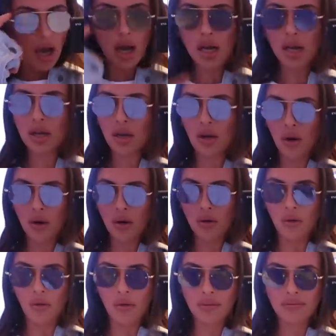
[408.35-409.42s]
I look
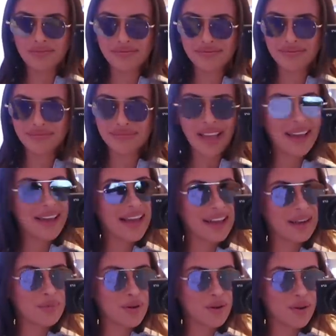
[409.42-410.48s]
cool.
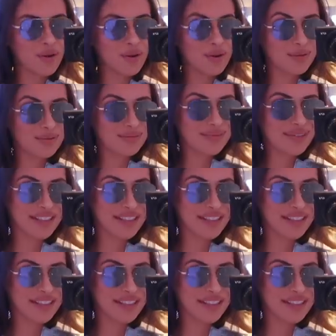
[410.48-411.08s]
And I'm not cool.